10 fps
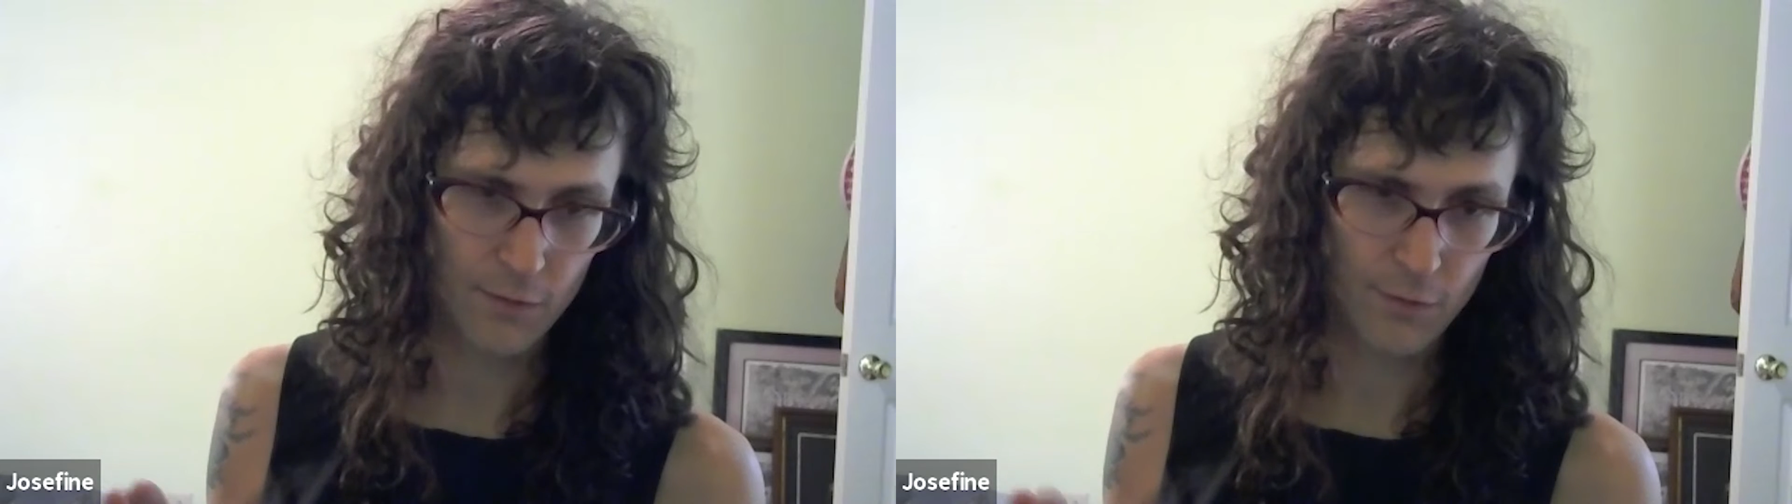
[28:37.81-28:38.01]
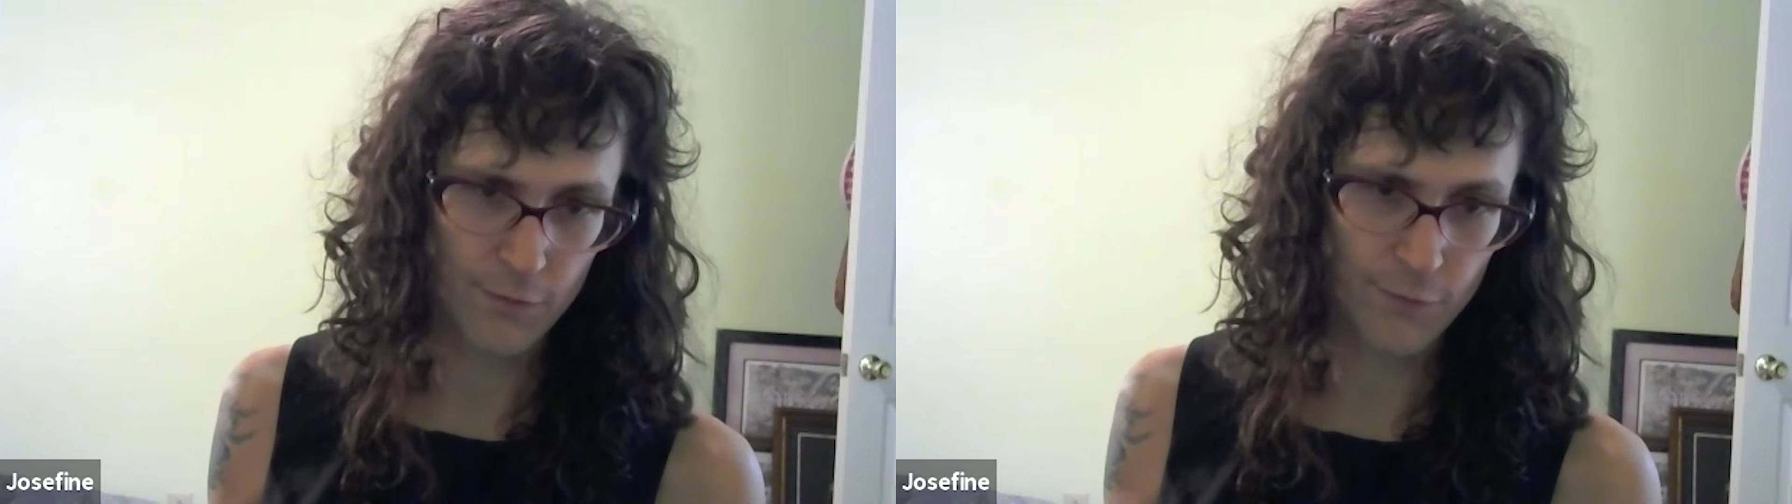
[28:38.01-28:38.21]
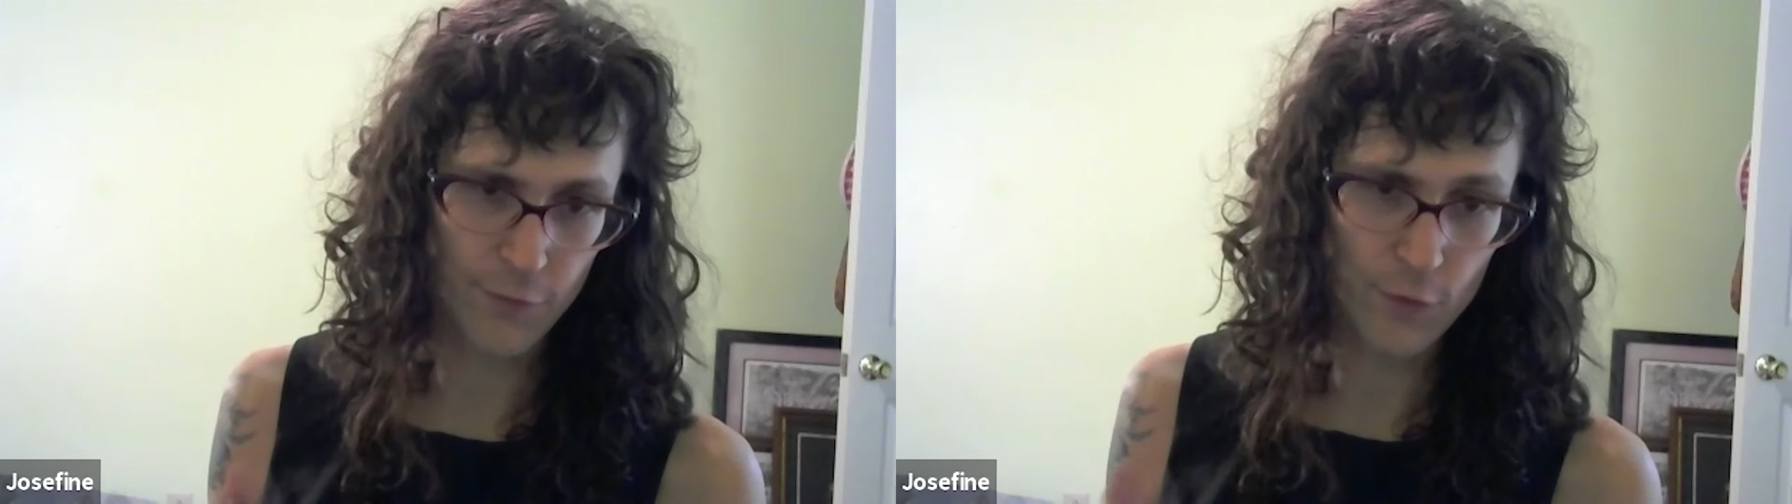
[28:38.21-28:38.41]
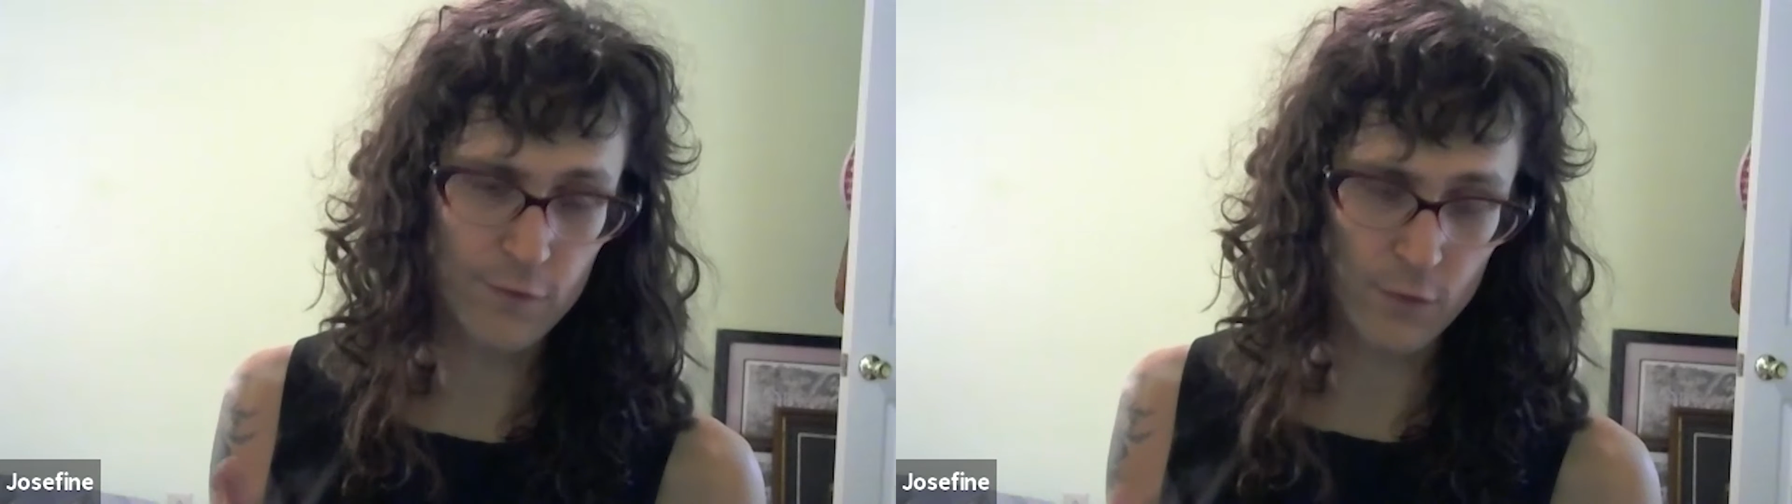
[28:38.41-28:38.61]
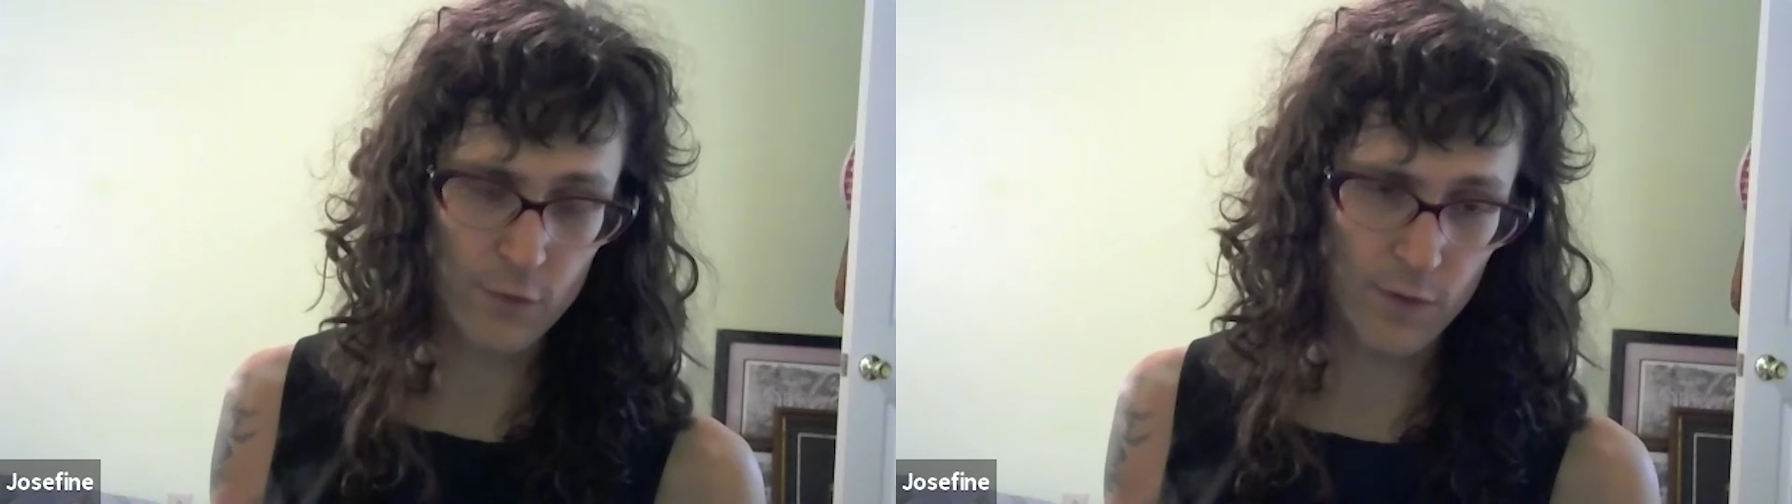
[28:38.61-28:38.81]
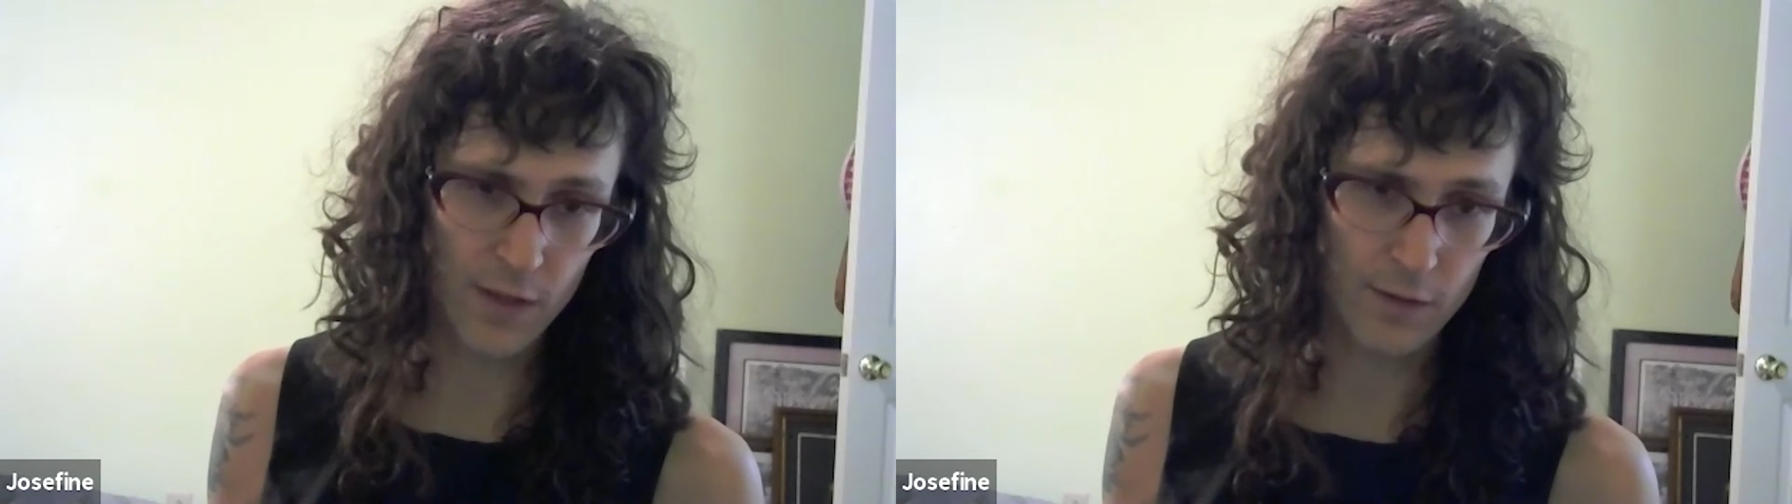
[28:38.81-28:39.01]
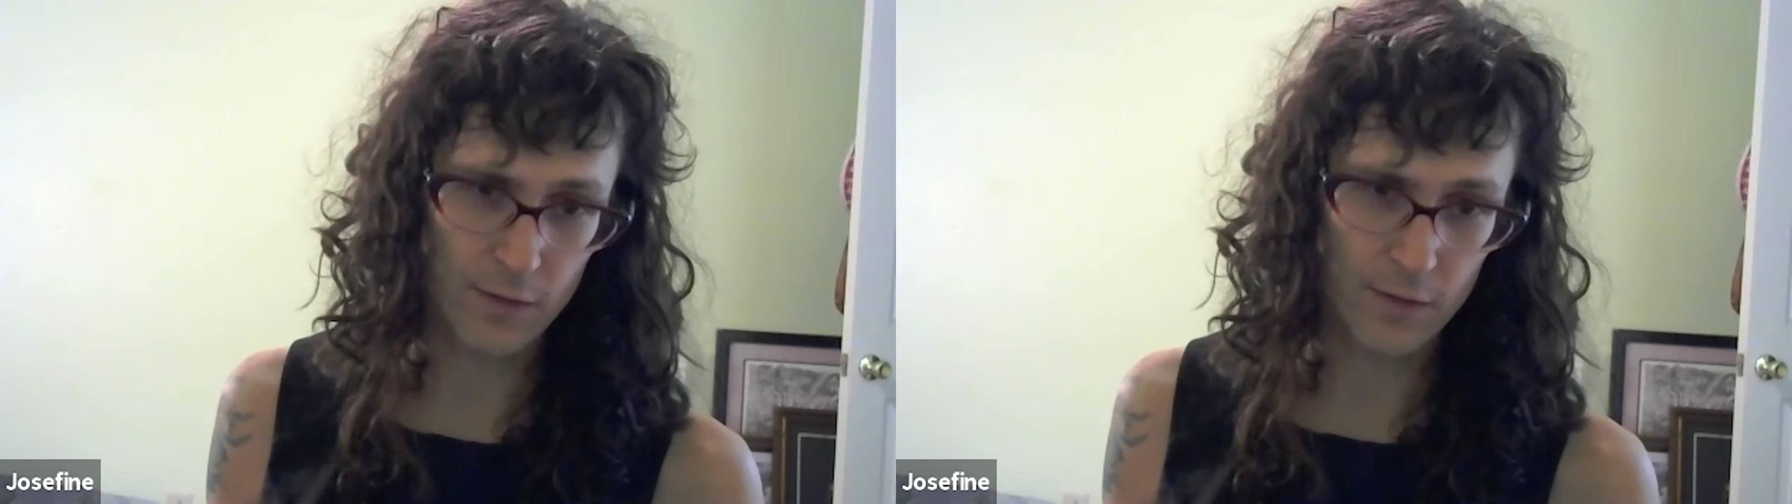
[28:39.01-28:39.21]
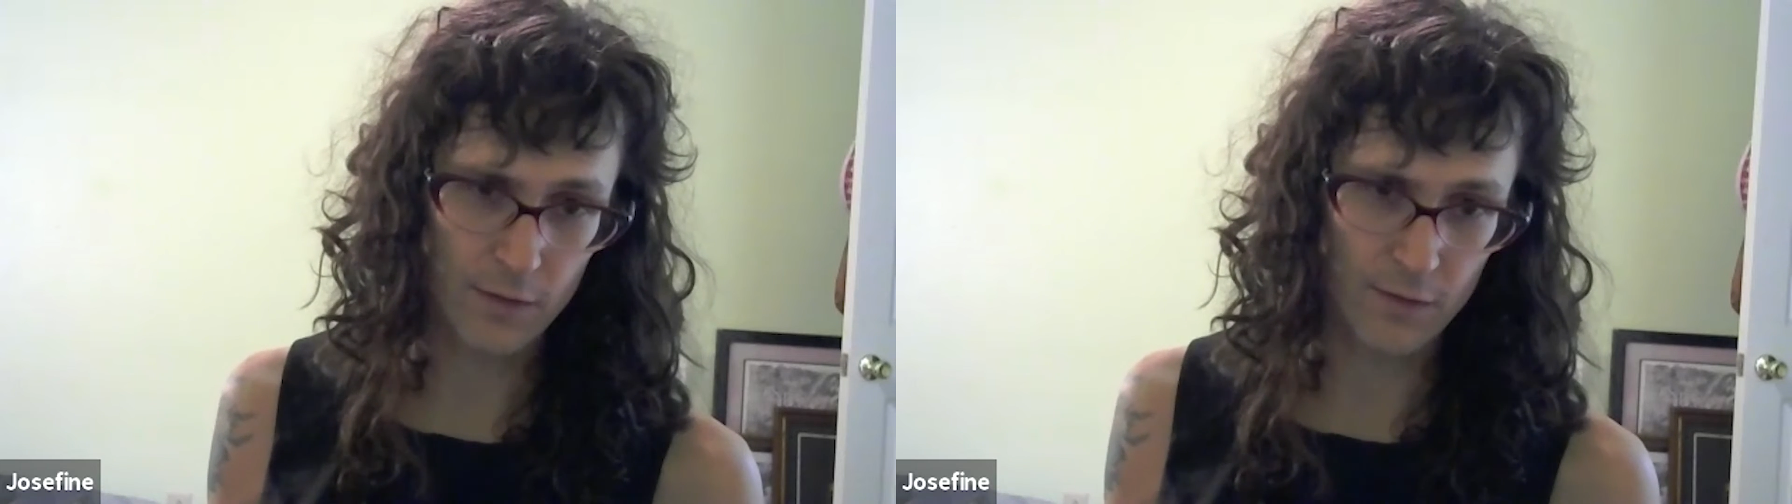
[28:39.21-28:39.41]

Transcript: The first unit,